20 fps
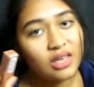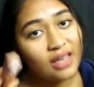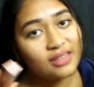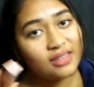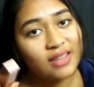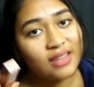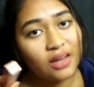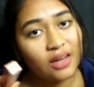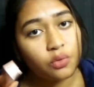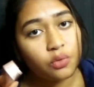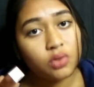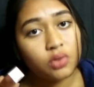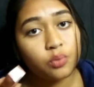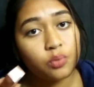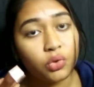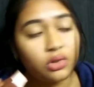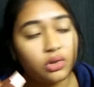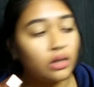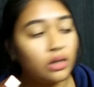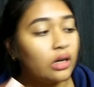Yes, that was
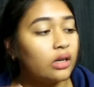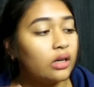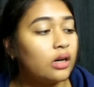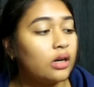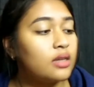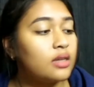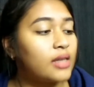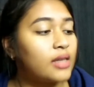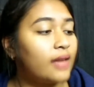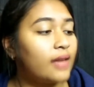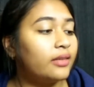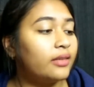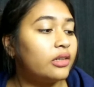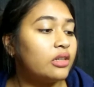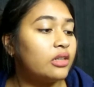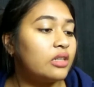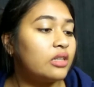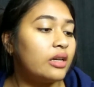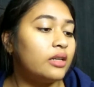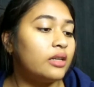both the colors, and they
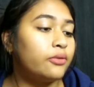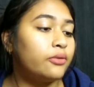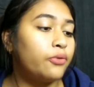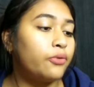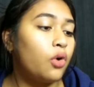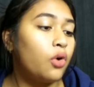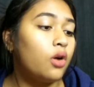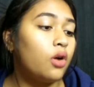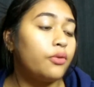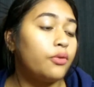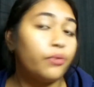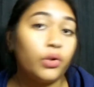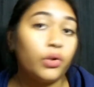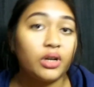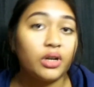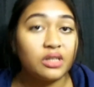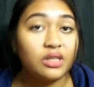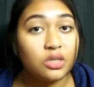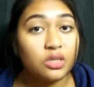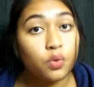retail for
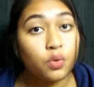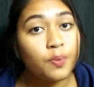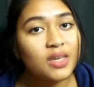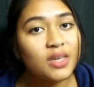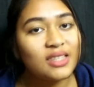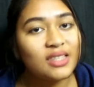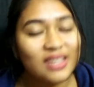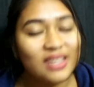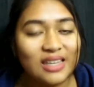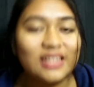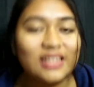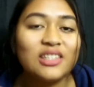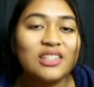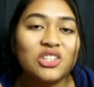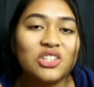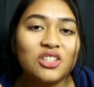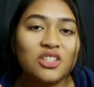480 rupees each.